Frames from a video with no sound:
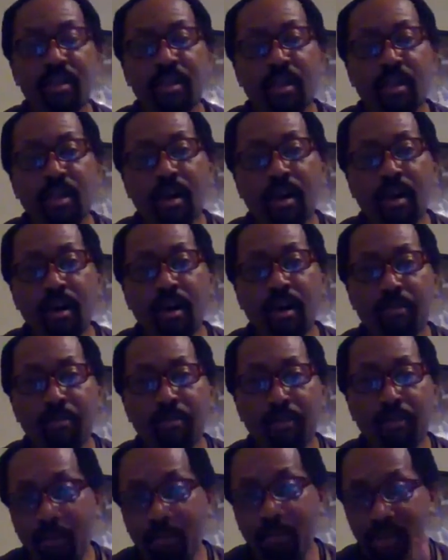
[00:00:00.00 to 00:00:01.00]

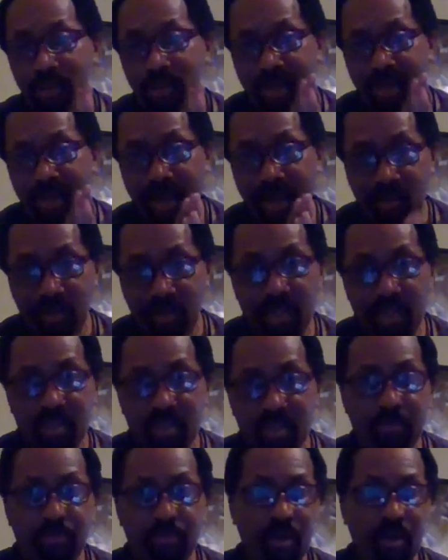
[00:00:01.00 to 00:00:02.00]
I was actually in
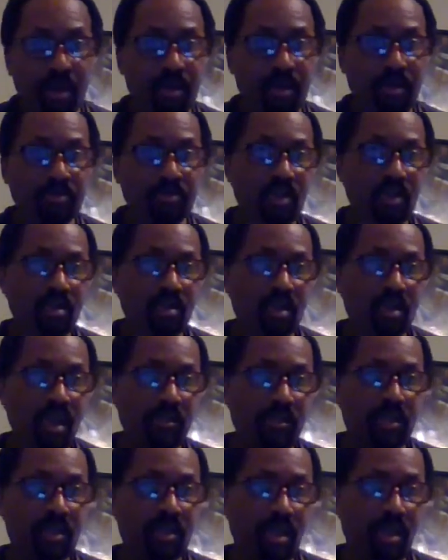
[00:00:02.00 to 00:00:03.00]
some
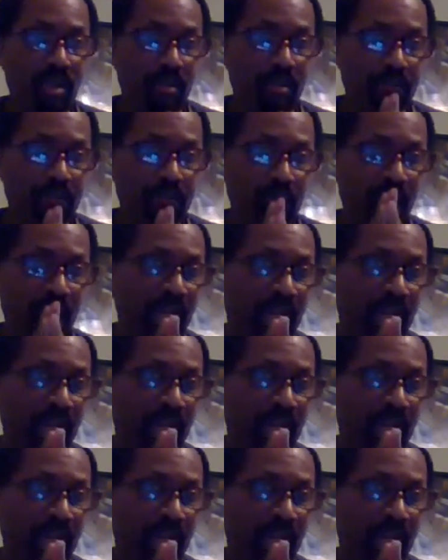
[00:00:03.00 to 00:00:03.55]
TBC cash